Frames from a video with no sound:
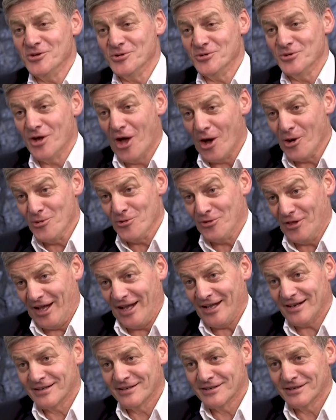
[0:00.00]
you know
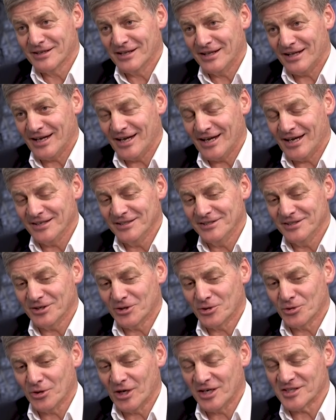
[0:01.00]
that,
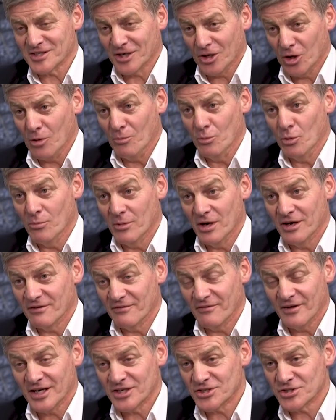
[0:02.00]
it creates a lot more
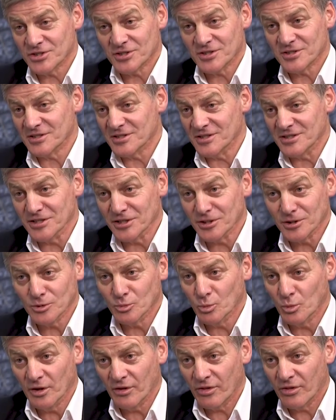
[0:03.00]
motivation to deal
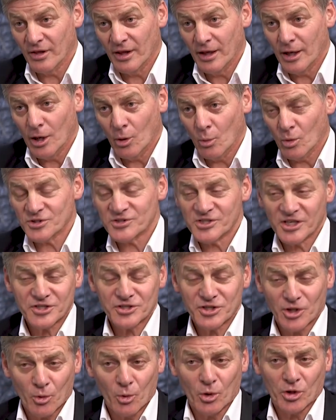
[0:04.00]
with what's
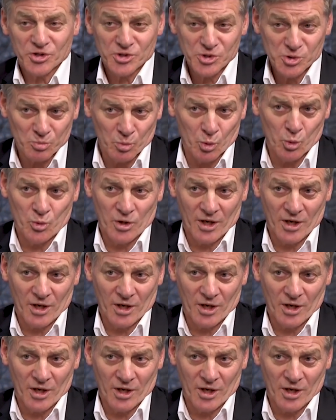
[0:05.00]
actually quite a small